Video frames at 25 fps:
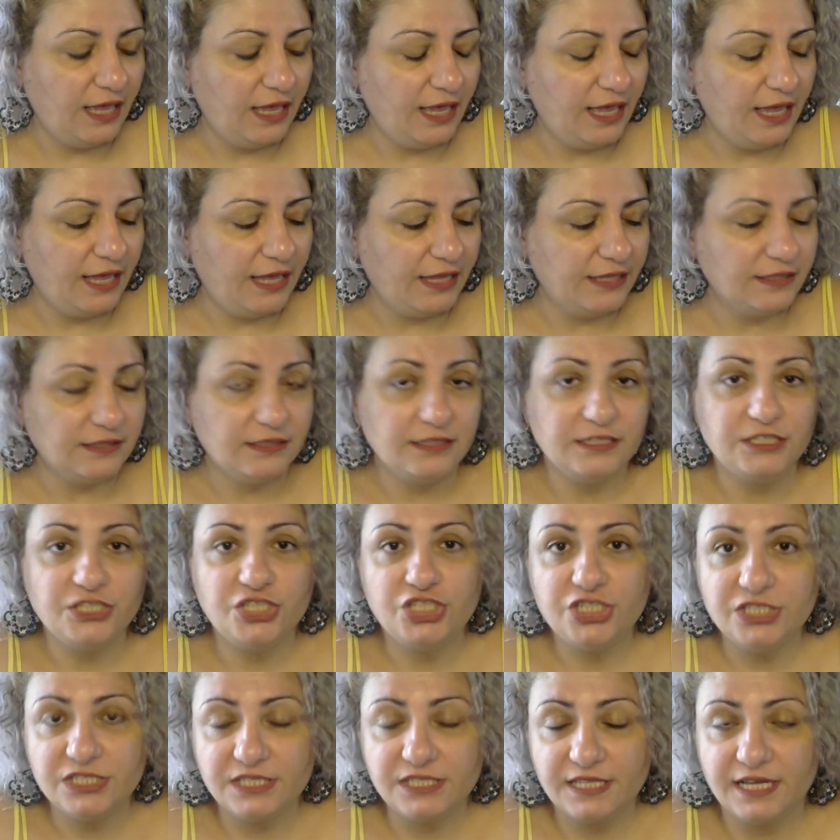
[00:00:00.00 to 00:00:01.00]
and
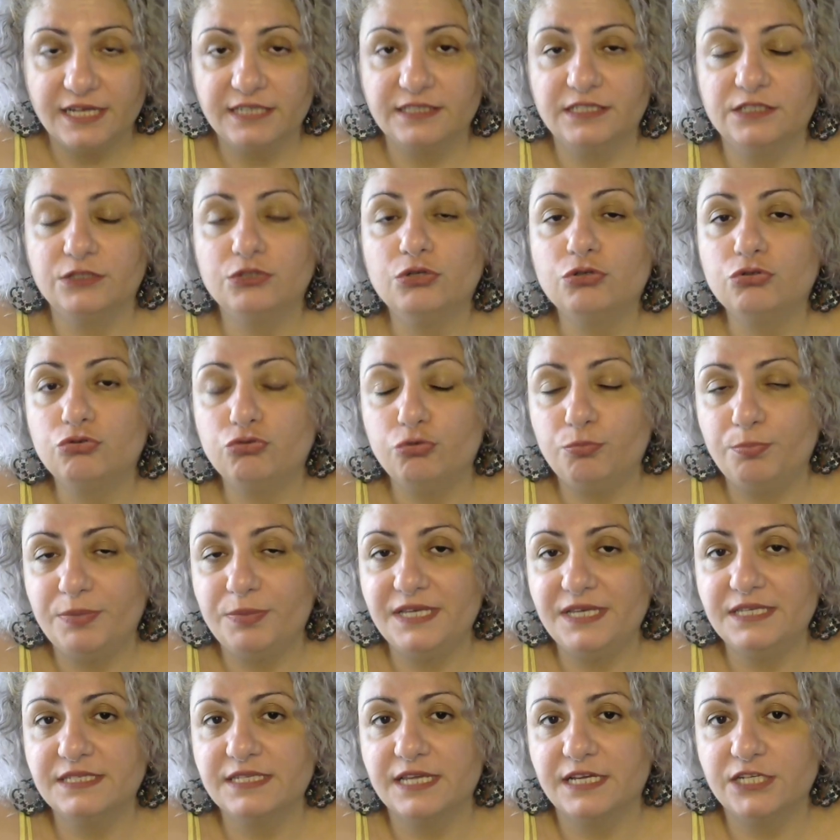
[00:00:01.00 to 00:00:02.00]
she started not to be
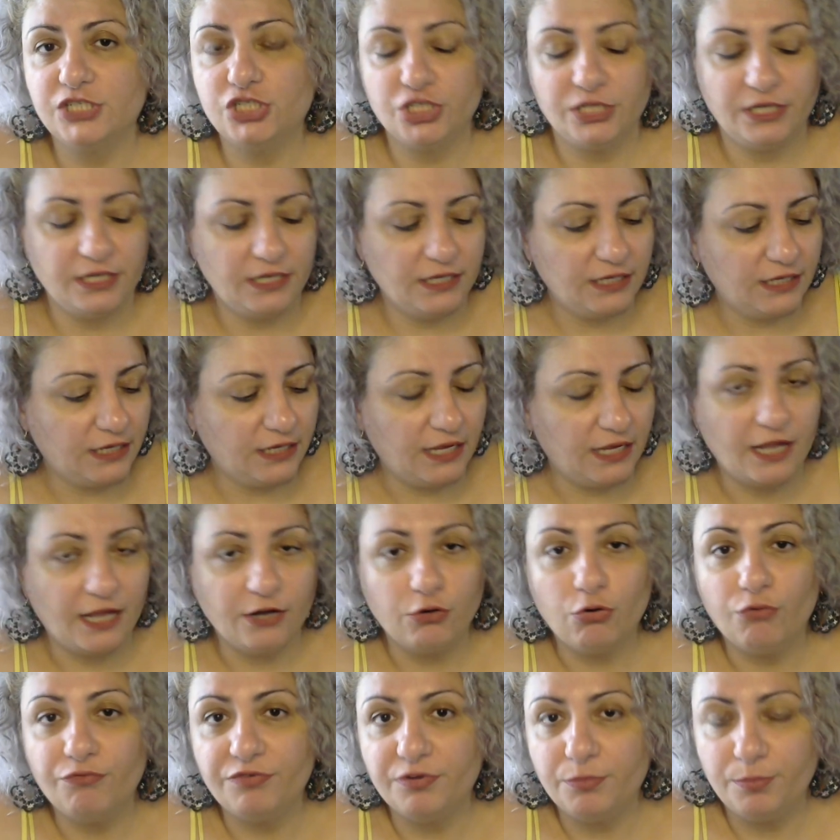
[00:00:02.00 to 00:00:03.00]
such an
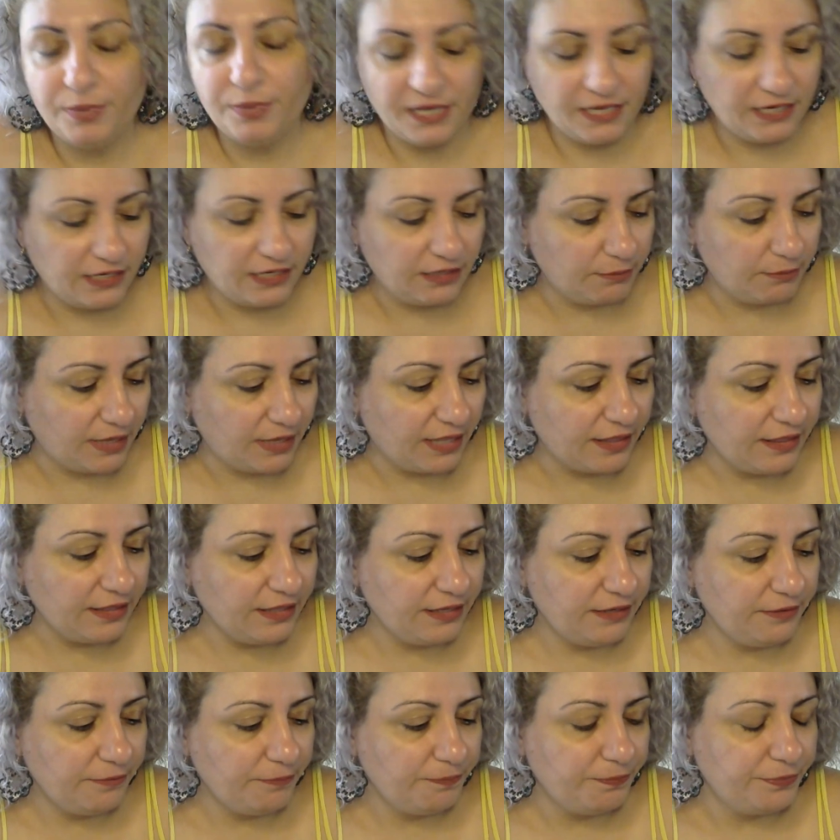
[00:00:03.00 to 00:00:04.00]
overbearing
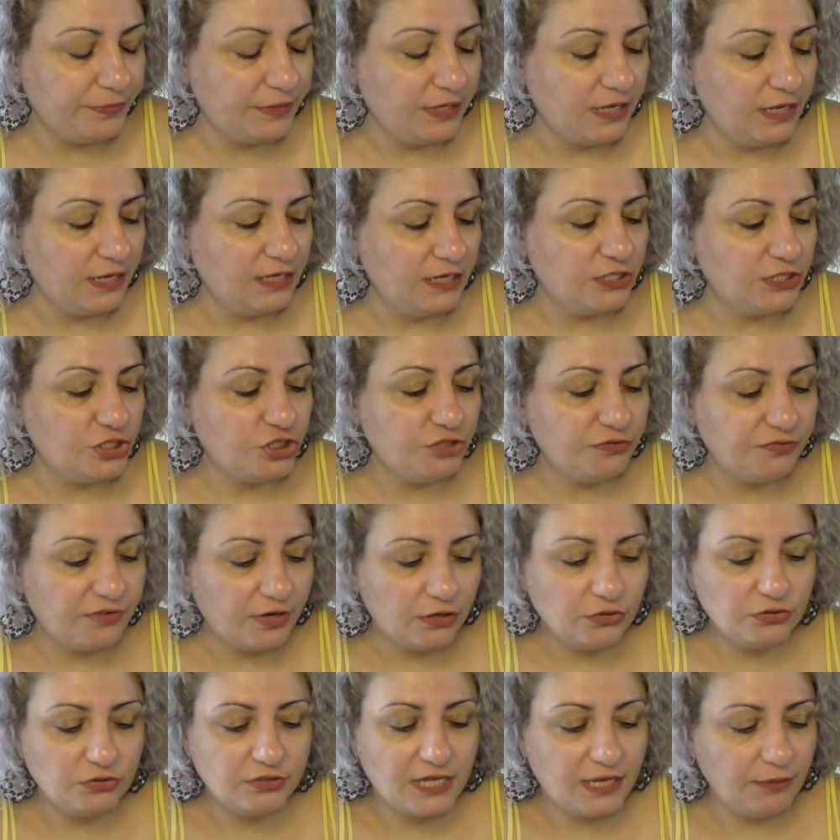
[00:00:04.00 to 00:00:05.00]
mother. She
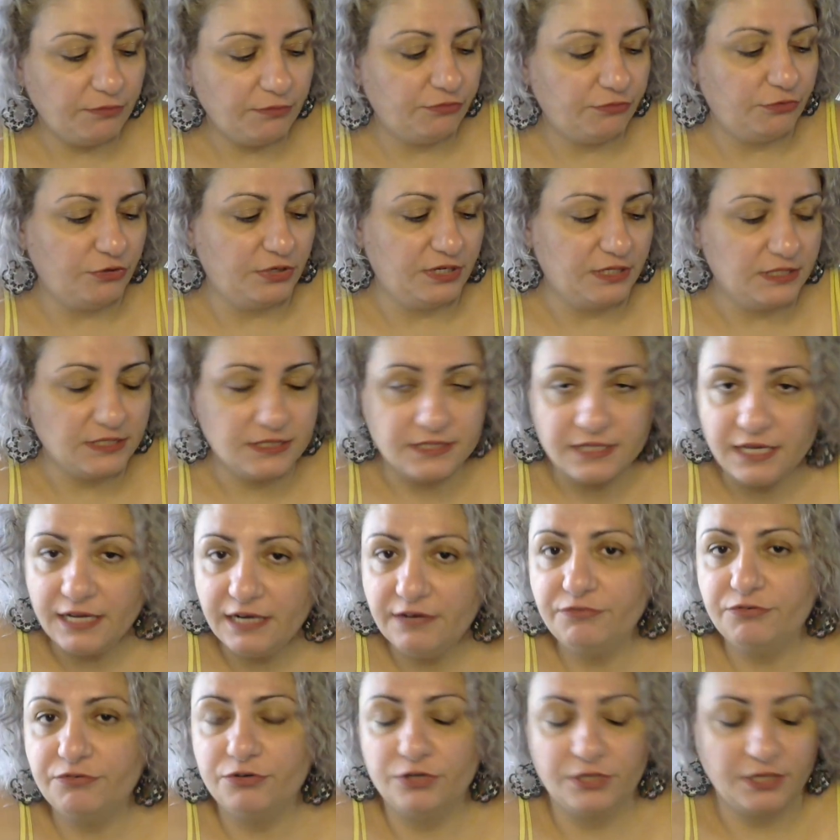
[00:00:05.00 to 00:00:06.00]
found time for
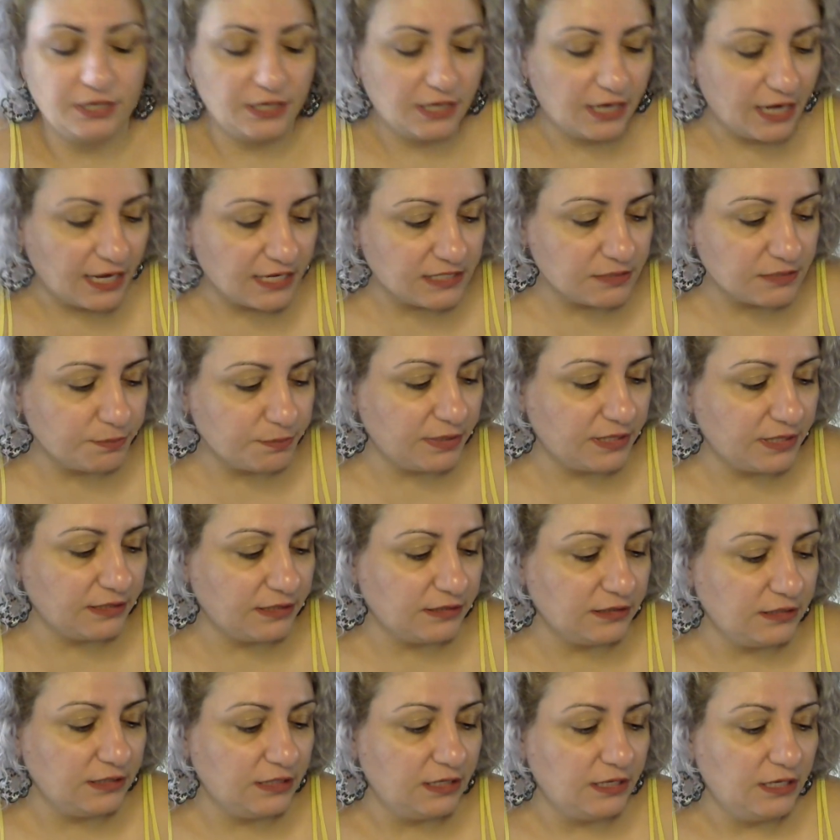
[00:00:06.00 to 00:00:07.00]
herself, for her husband.
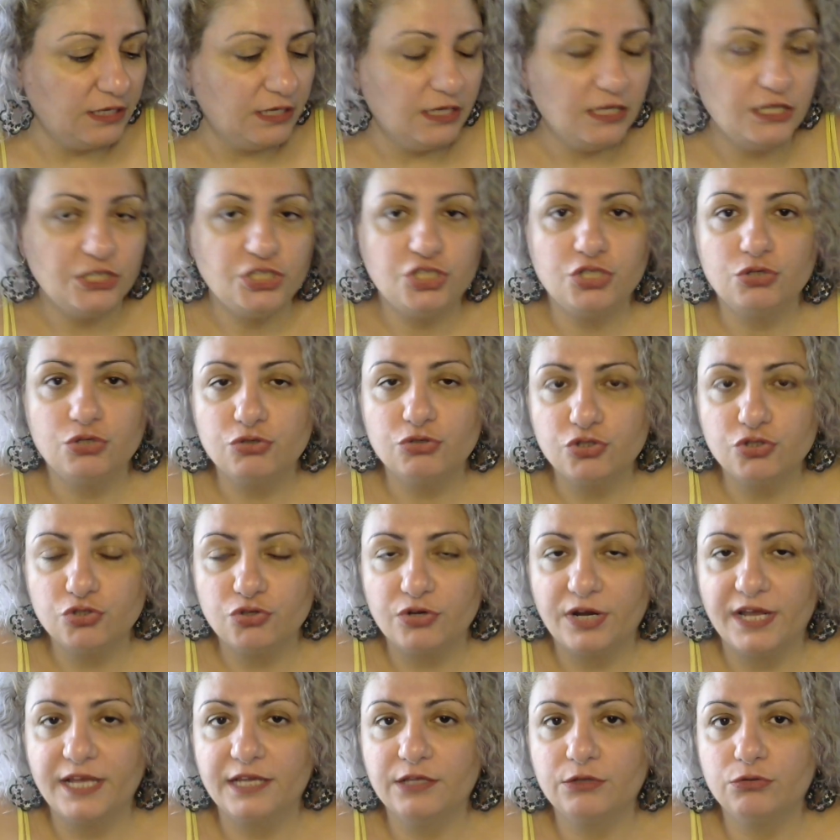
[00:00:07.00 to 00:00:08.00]
She was
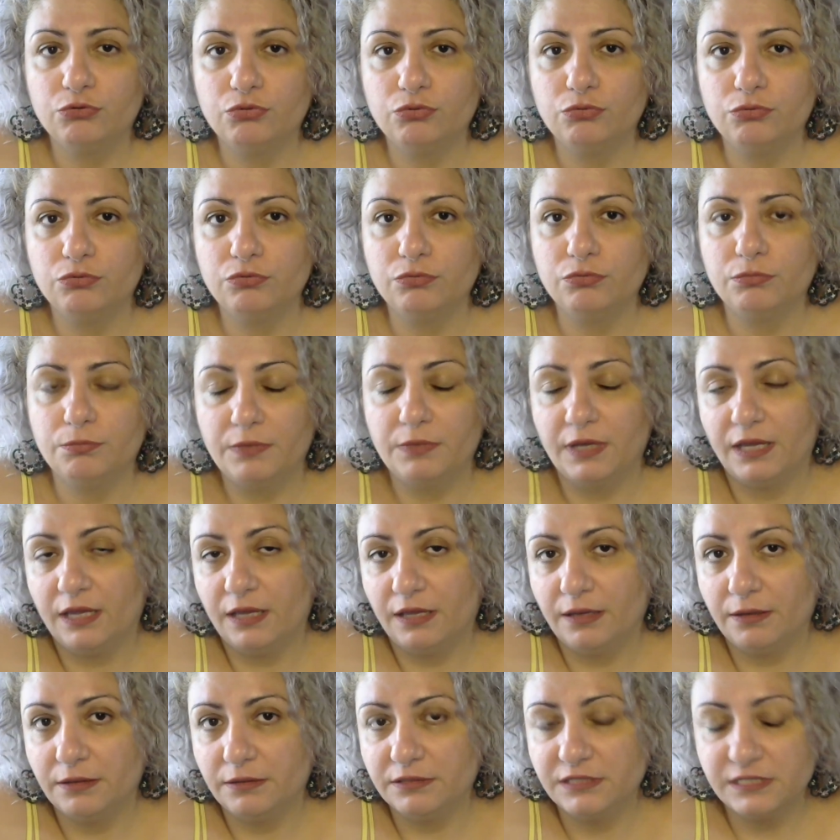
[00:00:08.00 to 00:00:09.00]
trying to
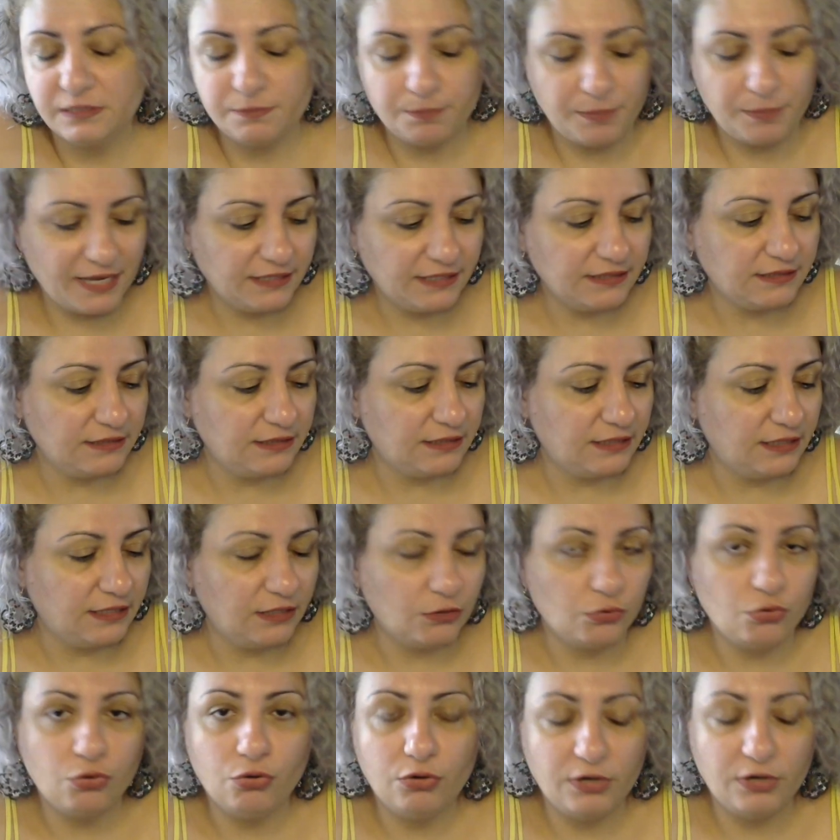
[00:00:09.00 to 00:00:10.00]
spend
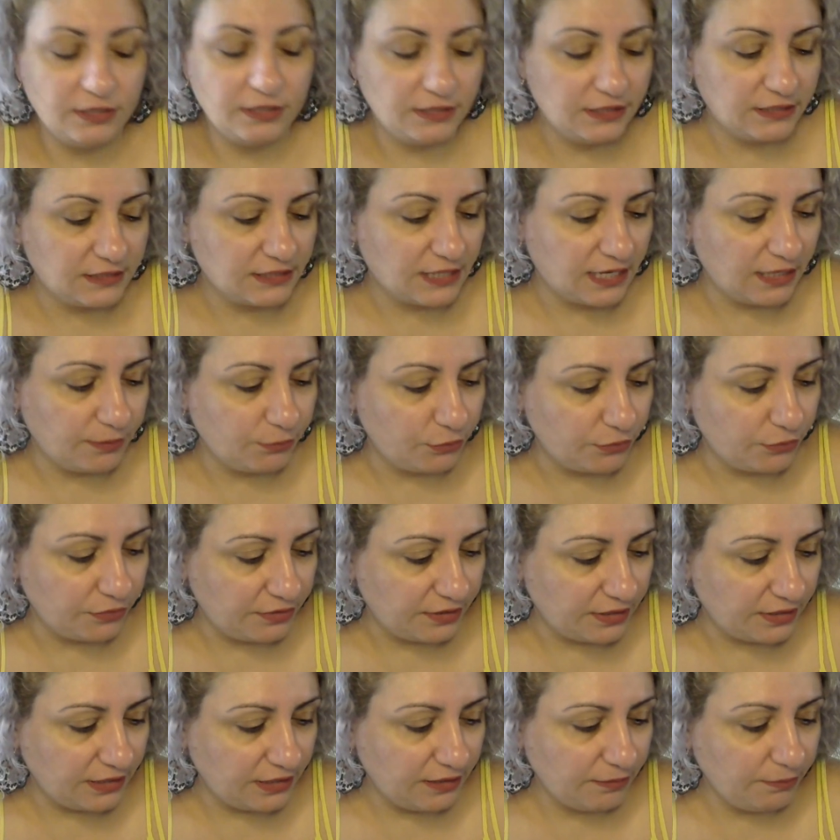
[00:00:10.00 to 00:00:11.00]
quality time with
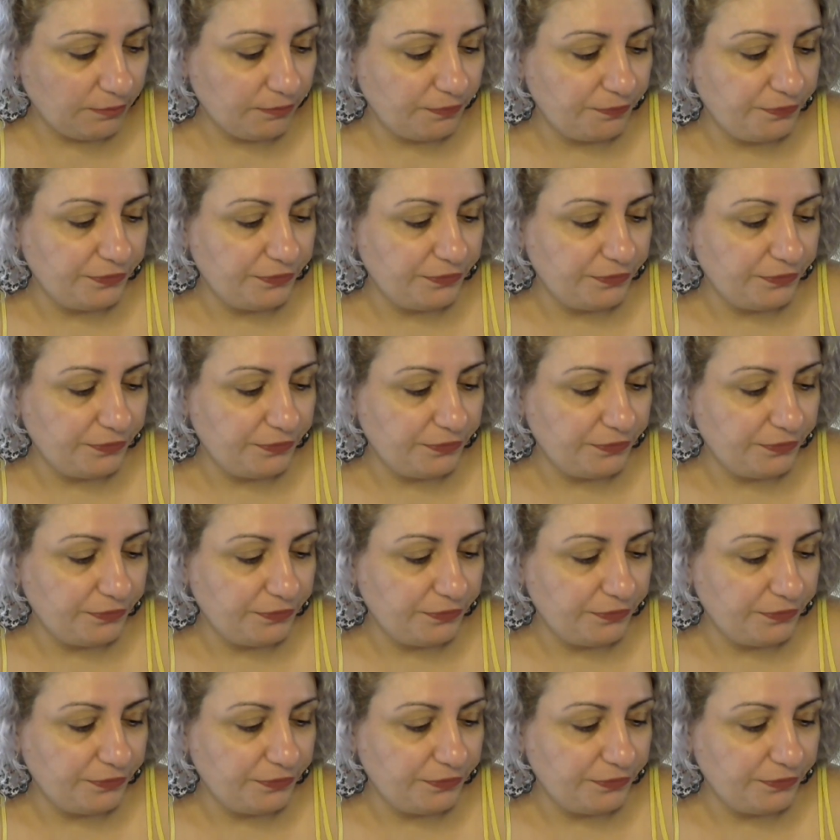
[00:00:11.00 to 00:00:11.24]
him.